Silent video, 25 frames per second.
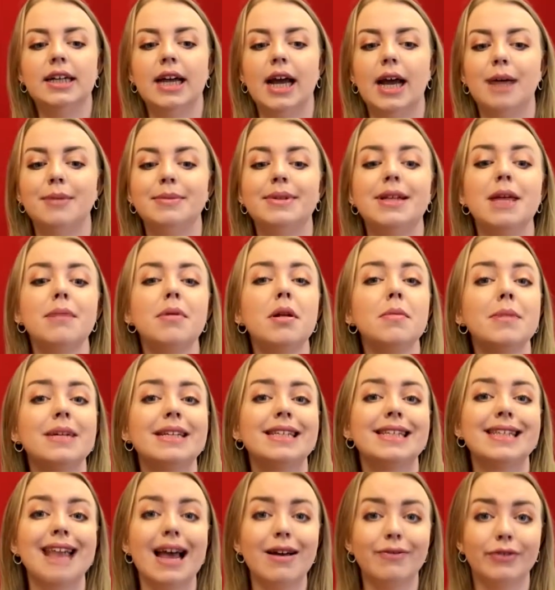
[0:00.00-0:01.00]
Tip number
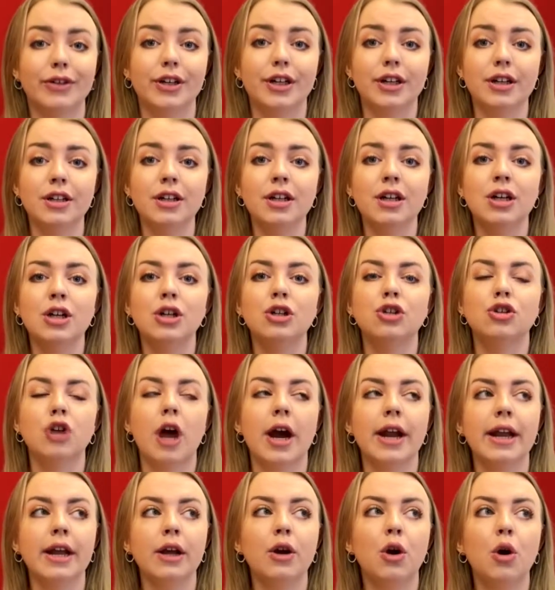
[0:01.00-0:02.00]
7, try
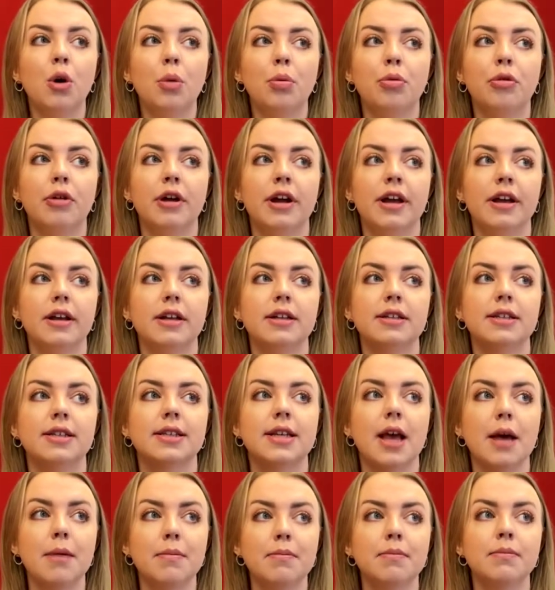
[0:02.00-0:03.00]
and incorporate
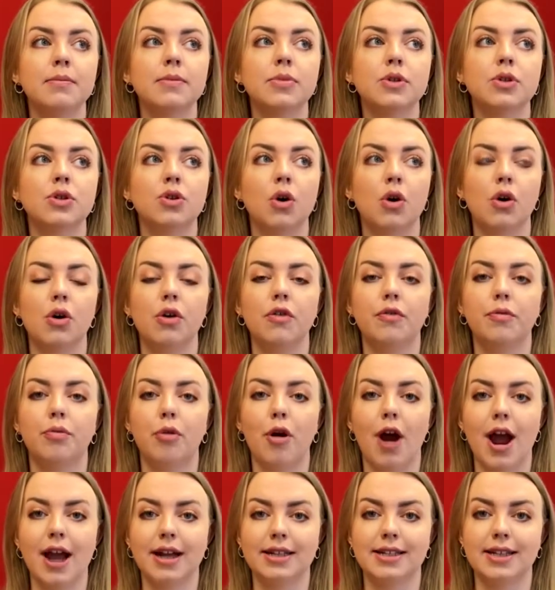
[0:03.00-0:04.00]
some sort of
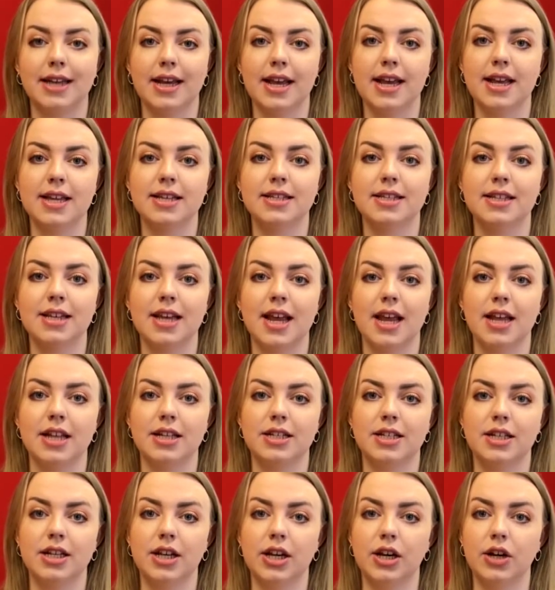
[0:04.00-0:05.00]
practice
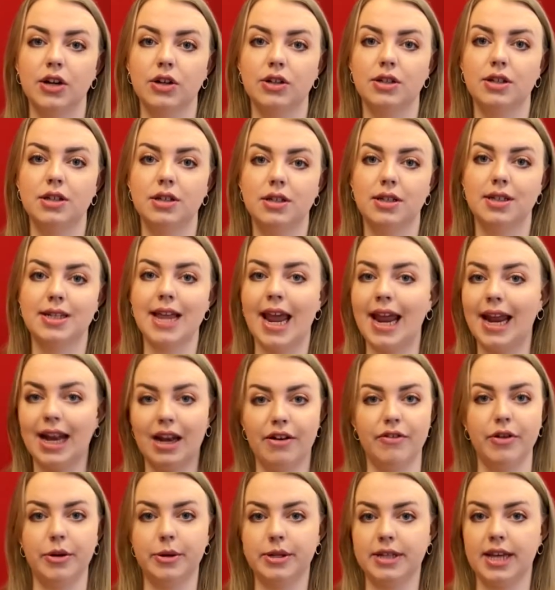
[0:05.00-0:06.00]
into your daily
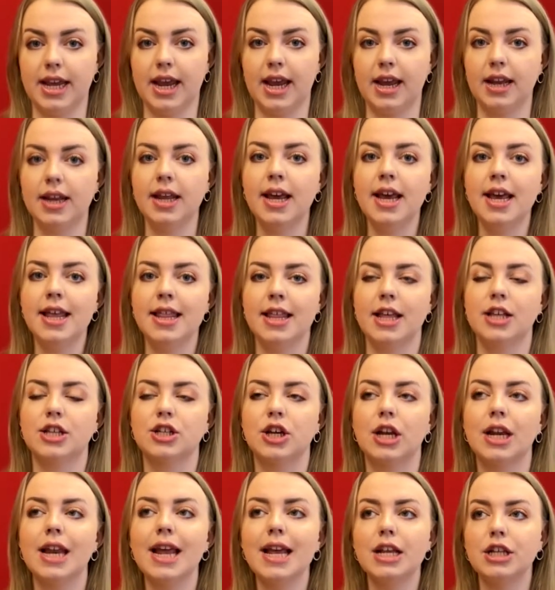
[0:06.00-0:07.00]
routine. This
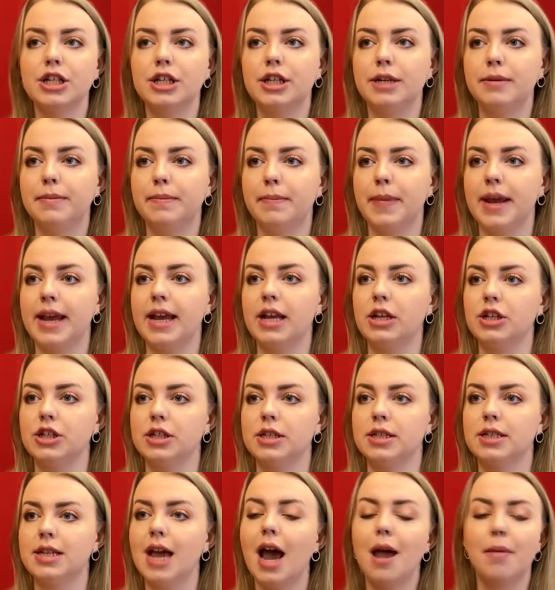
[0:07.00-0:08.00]
could literally be
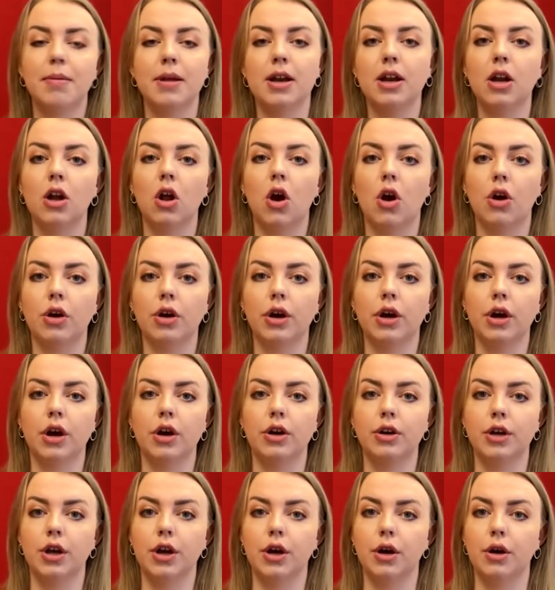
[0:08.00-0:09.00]
just tapping along
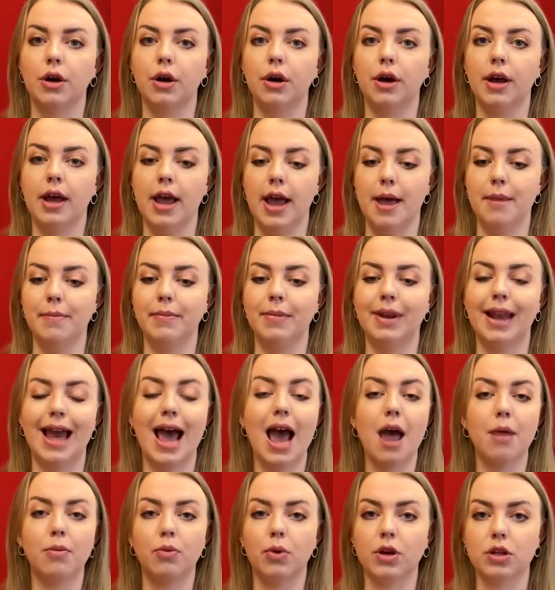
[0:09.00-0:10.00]
on your
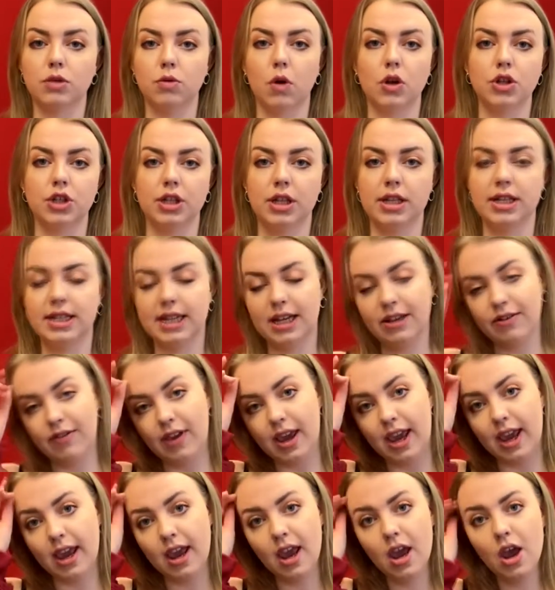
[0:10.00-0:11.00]
lap whilst watching the
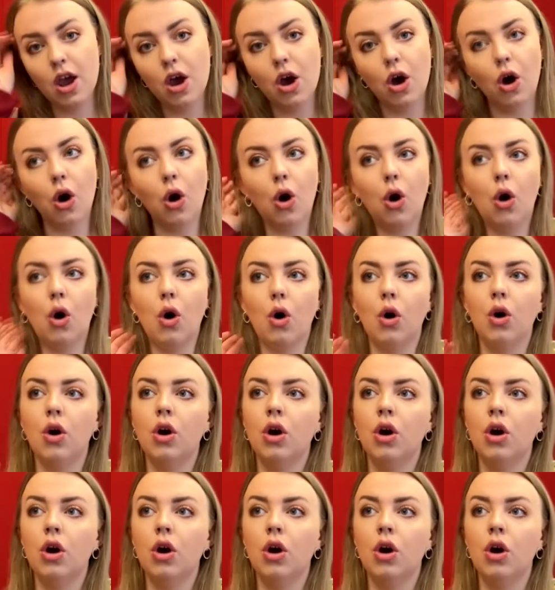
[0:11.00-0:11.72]
TV, or